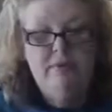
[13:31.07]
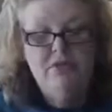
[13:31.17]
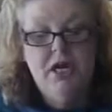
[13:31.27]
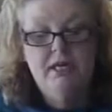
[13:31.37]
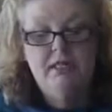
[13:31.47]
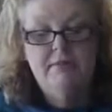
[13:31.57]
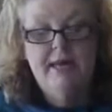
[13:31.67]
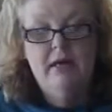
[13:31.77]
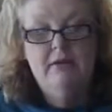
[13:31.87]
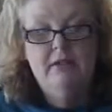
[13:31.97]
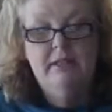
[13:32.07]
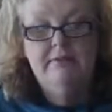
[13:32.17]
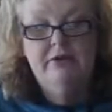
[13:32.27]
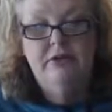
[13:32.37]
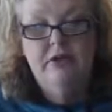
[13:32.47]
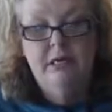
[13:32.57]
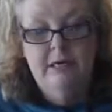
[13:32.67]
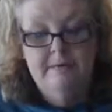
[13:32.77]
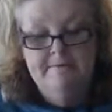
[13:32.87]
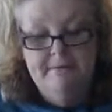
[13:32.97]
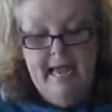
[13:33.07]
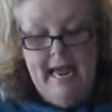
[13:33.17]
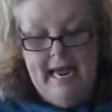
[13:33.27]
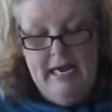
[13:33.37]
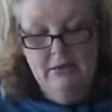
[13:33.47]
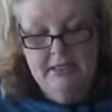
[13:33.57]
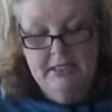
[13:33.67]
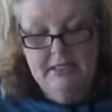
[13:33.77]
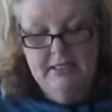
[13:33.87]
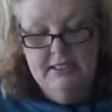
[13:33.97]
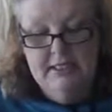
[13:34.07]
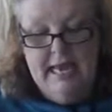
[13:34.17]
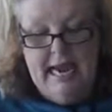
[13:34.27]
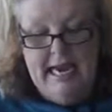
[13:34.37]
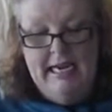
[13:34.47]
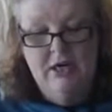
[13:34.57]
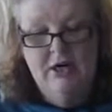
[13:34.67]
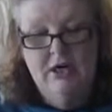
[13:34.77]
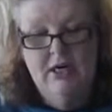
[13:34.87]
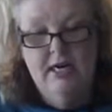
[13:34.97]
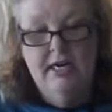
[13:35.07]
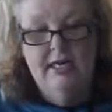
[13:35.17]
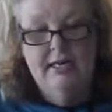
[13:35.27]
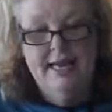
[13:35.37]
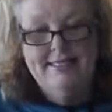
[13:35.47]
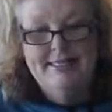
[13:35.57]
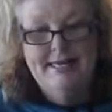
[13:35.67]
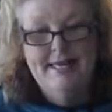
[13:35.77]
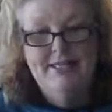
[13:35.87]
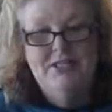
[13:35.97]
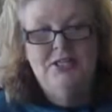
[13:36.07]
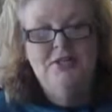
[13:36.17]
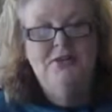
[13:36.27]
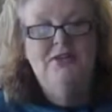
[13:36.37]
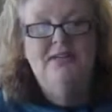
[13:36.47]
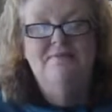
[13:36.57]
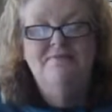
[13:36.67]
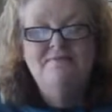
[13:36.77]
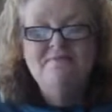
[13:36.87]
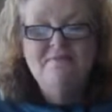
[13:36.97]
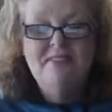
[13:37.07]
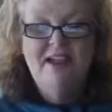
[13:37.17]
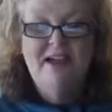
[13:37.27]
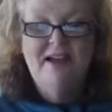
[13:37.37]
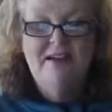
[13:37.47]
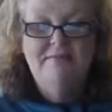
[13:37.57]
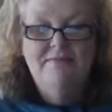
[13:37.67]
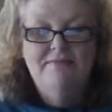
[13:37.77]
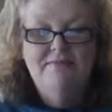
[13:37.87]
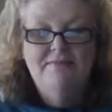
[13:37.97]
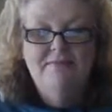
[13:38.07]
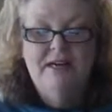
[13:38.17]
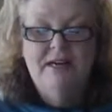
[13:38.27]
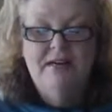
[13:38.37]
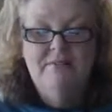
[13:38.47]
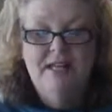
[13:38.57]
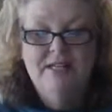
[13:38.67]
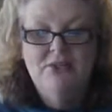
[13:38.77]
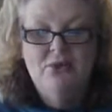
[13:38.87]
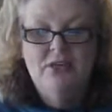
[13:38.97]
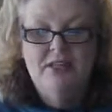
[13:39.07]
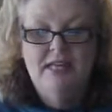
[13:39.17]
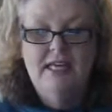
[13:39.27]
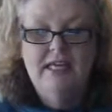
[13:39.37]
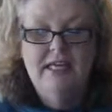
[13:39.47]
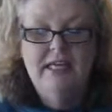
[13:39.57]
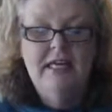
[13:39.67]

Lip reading: talked about liver houses anger and nasty attitude and that sort of thing.